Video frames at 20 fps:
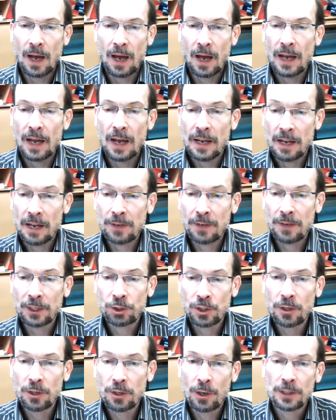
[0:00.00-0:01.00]
I have
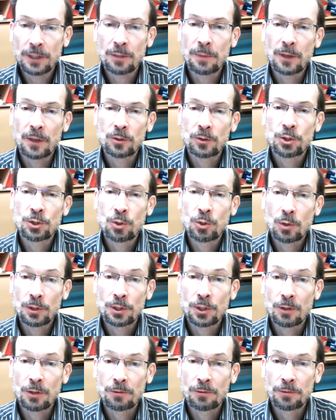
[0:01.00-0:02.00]
actually heard about the
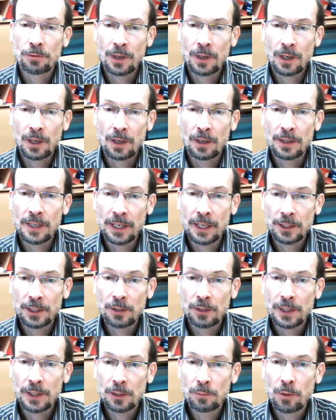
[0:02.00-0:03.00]
shortage of
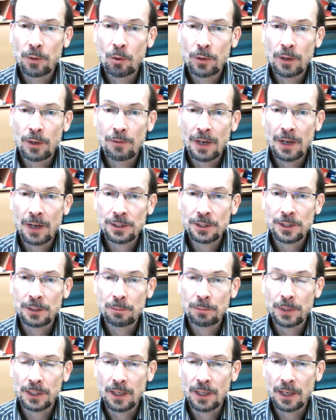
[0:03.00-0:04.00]
inactivated polio vaccine,
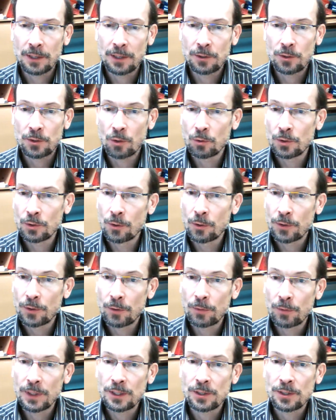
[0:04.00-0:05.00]
but I don't know the
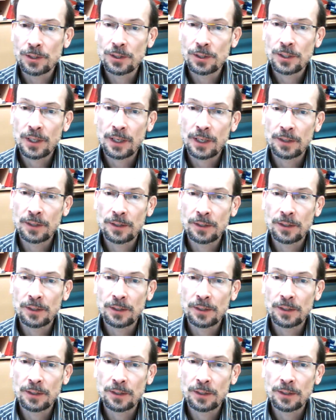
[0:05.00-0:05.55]
reasons and the